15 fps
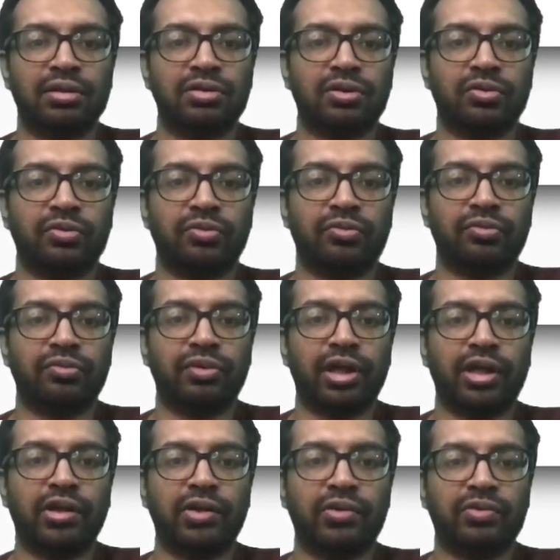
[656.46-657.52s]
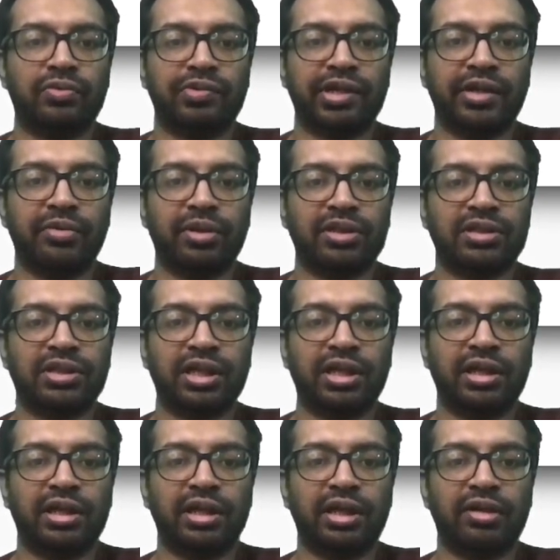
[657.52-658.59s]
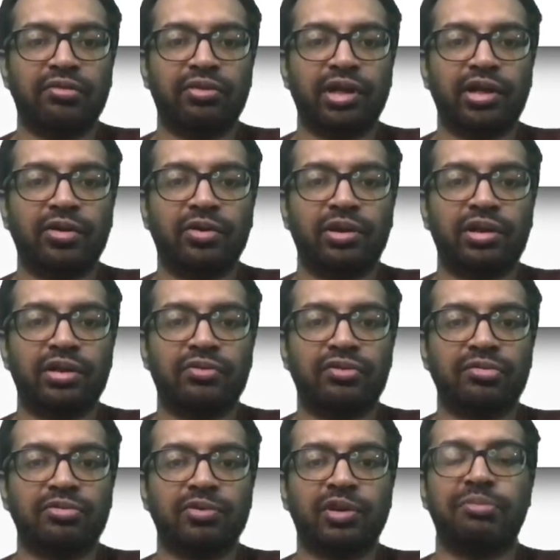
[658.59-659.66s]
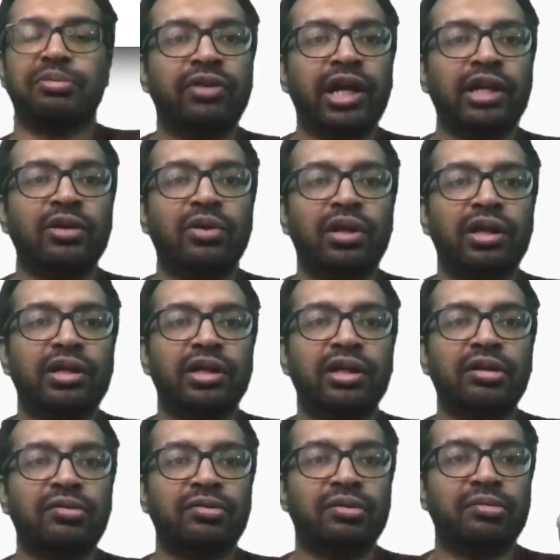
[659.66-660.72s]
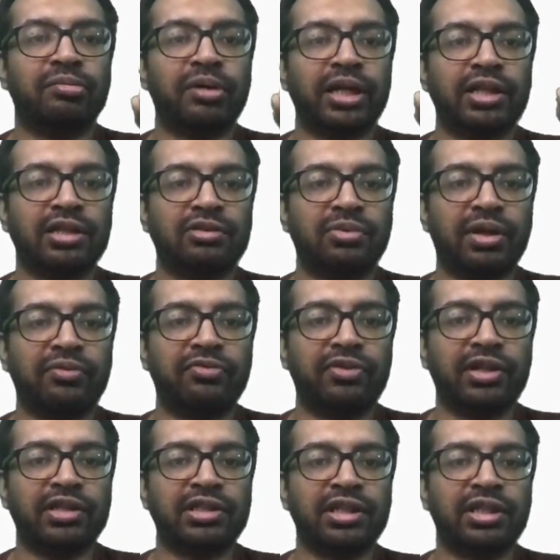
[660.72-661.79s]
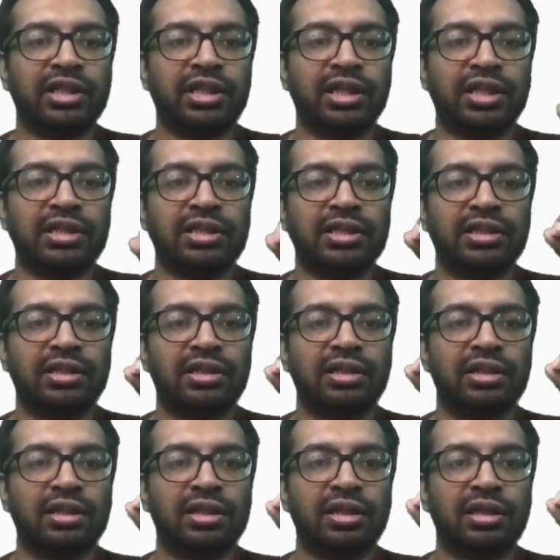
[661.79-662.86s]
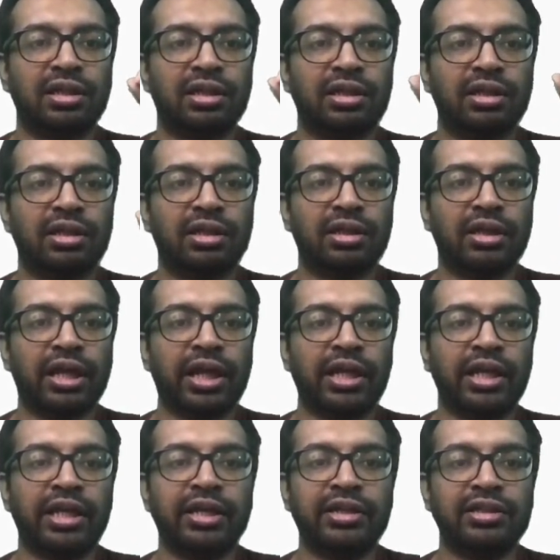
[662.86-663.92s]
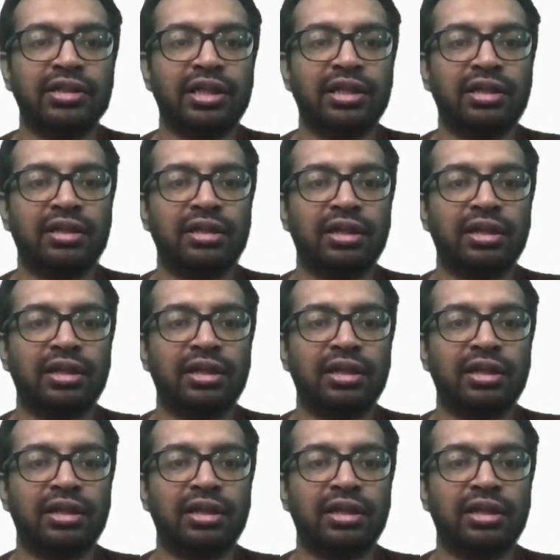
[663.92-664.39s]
So value of Y was 10 and return. The value returned by the swap function is an integer